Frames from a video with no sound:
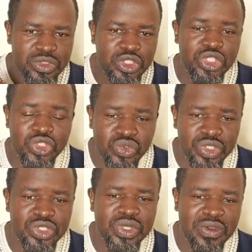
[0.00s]
the
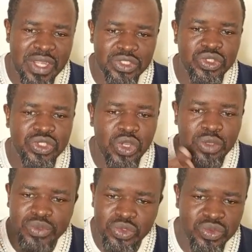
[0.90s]
duration of action
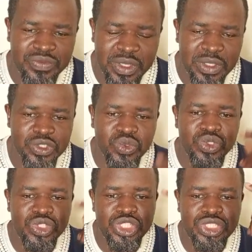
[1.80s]
up to 12 hours. So
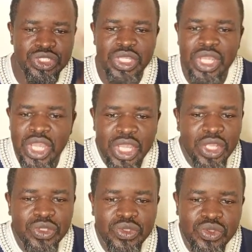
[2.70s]
you need
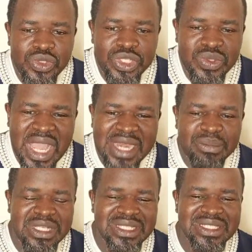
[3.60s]
to
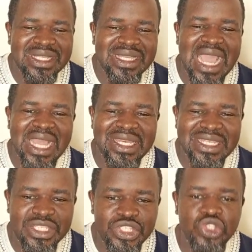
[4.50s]
administer it at
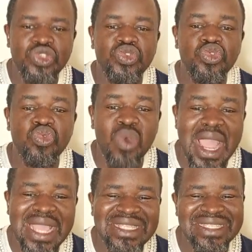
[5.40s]
least
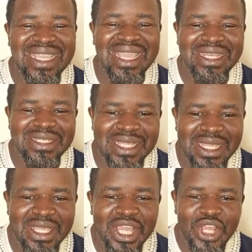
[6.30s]
twice a
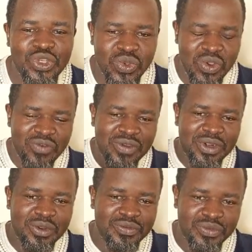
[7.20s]
day to
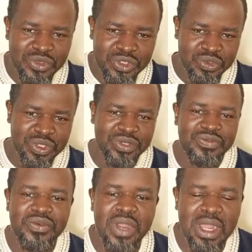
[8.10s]
cover up for the
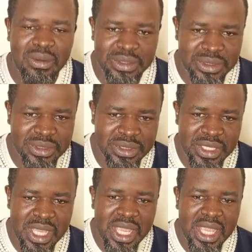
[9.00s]
24 hours.
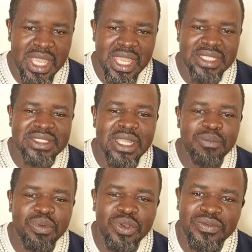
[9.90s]

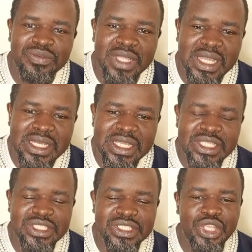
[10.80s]
Example of that
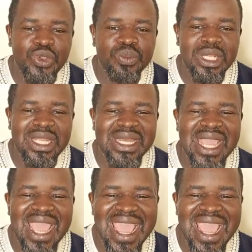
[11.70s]
is the Humulin